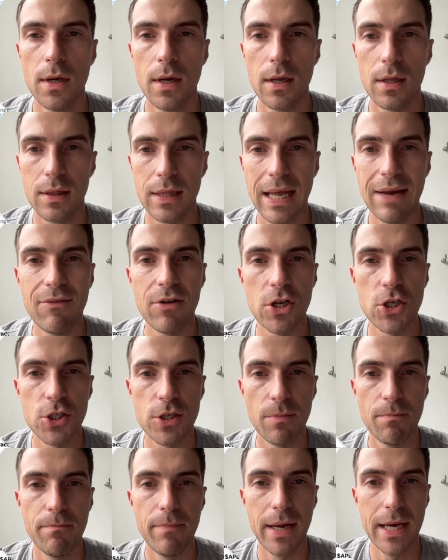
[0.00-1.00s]
leverage the
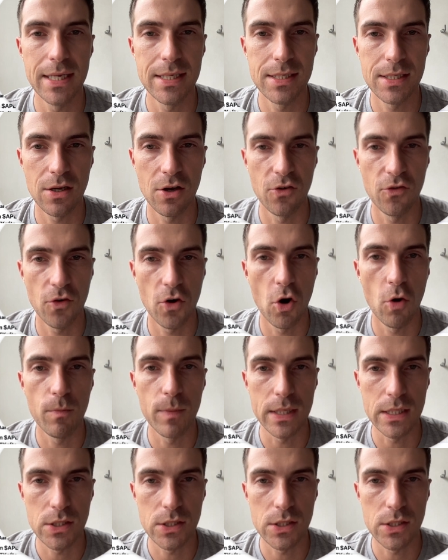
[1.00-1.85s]
best of open